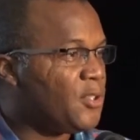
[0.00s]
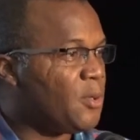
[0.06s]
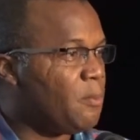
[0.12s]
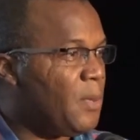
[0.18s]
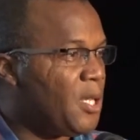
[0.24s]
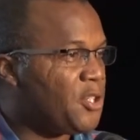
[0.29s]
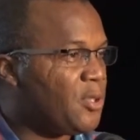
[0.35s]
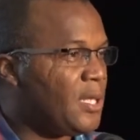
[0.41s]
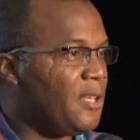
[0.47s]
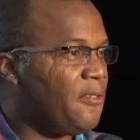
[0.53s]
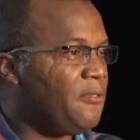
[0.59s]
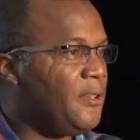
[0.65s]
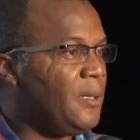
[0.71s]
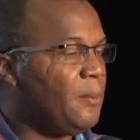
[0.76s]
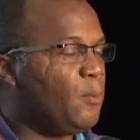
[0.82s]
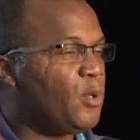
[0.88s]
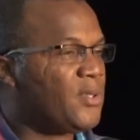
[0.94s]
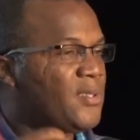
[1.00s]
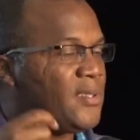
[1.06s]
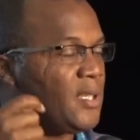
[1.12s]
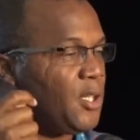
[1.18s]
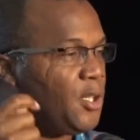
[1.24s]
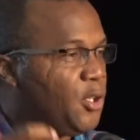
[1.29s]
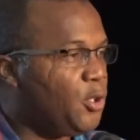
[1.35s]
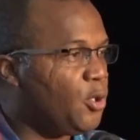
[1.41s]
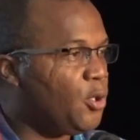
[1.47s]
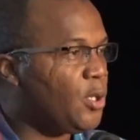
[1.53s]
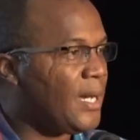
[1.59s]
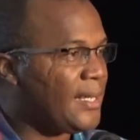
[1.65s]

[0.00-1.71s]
to make sure they feel more secure